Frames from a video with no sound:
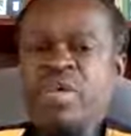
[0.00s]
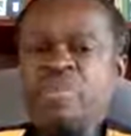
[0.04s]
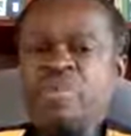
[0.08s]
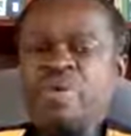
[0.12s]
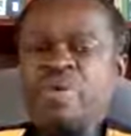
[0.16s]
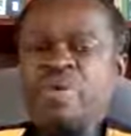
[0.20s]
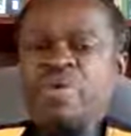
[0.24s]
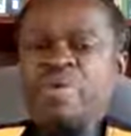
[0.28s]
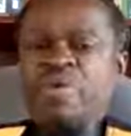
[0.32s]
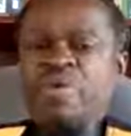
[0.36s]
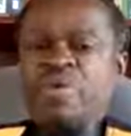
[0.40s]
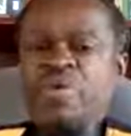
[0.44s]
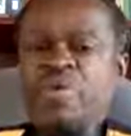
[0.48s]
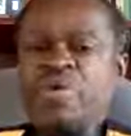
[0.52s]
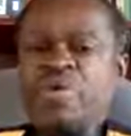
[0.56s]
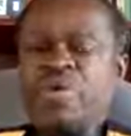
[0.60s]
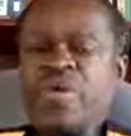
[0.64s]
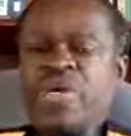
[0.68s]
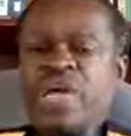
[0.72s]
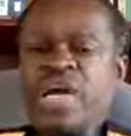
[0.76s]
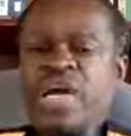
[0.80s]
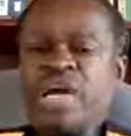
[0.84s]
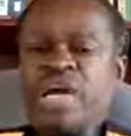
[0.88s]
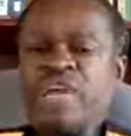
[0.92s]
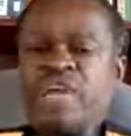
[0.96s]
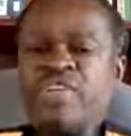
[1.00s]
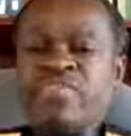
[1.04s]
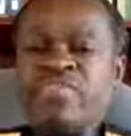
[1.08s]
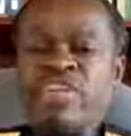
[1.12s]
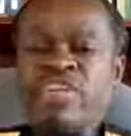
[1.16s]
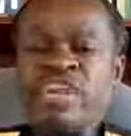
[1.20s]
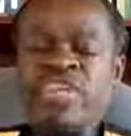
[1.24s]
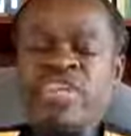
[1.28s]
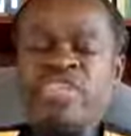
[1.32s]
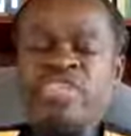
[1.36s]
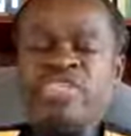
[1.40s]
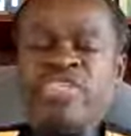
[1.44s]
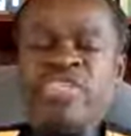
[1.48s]
people like
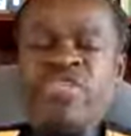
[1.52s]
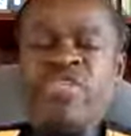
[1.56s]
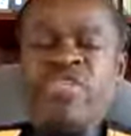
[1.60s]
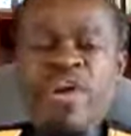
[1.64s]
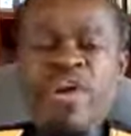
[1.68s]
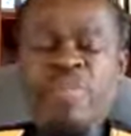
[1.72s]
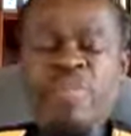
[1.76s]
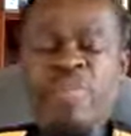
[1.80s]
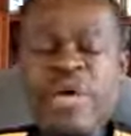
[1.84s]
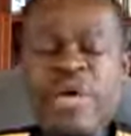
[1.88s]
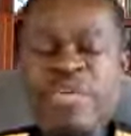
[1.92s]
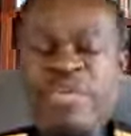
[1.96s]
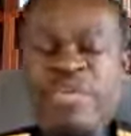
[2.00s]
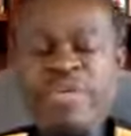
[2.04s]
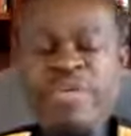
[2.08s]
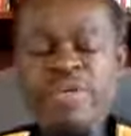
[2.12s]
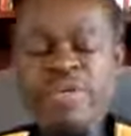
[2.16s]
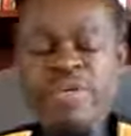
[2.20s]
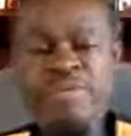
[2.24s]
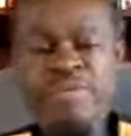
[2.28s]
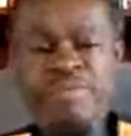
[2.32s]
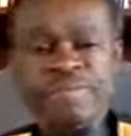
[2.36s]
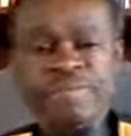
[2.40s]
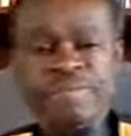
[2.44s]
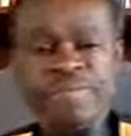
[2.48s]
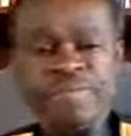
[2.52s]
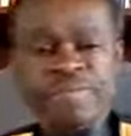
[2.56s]
Félix Houphouët-Boigny,